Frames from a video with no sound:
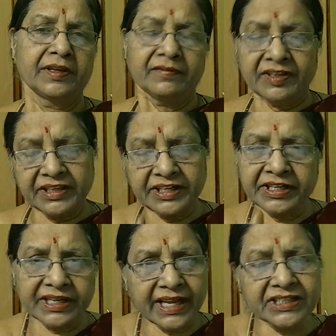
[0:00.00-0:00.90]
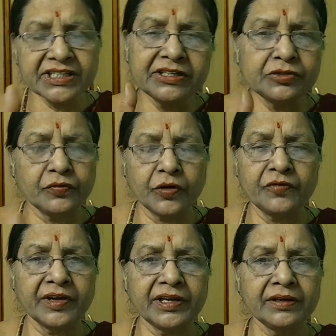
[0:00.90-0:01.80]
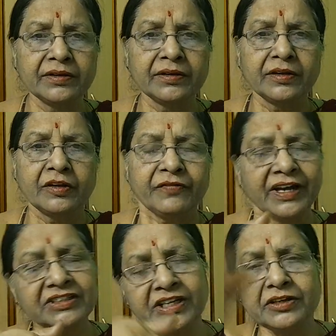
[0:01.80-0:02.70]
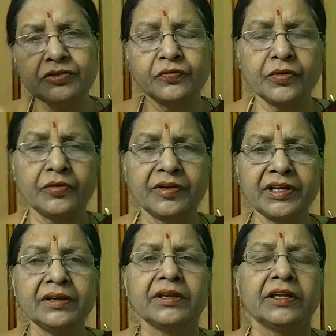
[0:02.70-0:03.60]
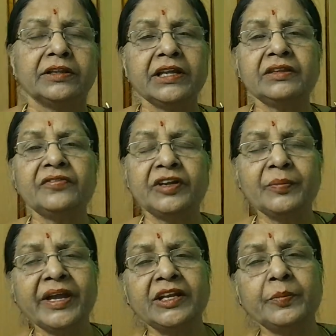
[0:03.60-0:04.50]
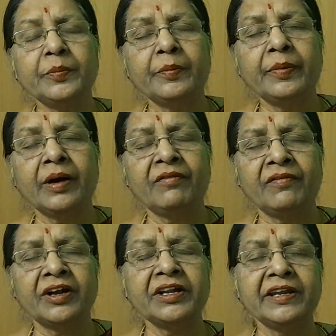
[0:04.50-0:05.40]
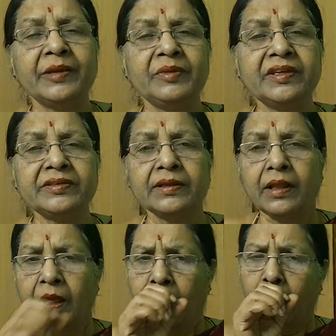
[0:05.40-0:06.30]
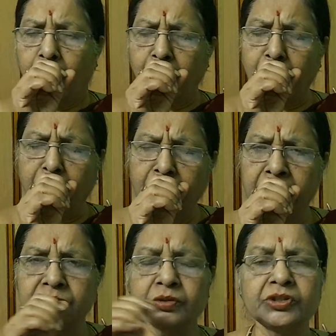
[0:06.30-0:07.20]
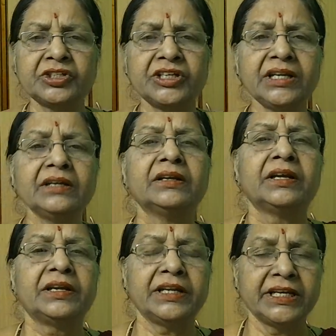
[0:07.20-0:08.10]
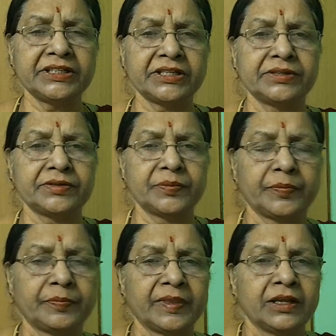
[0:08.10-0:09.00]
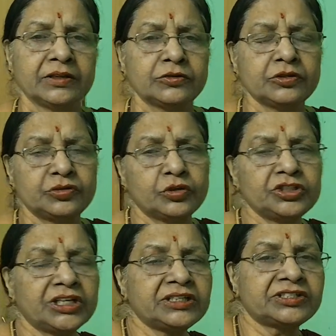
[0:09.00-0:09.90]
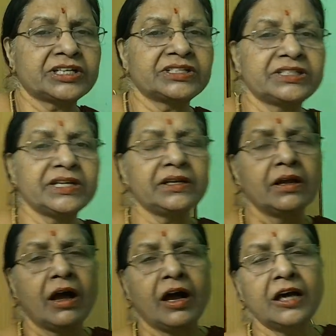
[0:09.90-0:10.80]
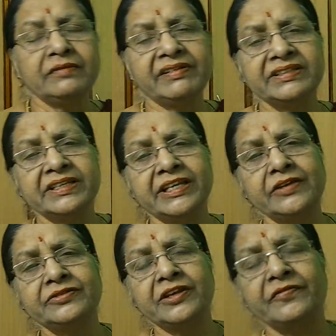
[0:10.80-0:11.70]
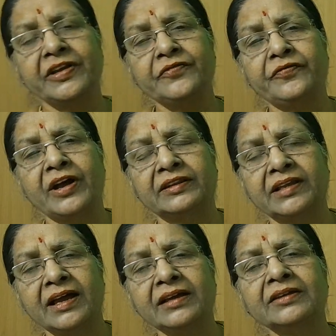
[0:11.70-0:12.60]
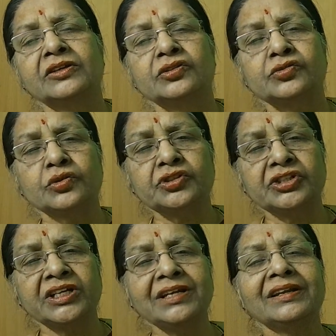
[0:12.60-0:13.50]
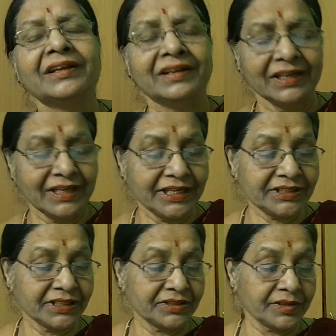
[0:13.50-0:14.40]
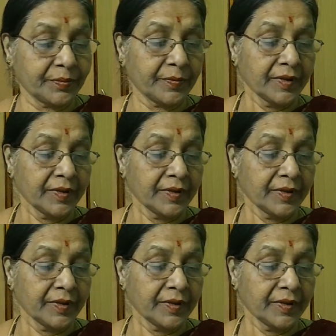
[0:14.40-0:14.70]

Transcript: When the interaction is over, function is over, then the remaining word name is social relationship. So social structure always gives the way for the social relationship.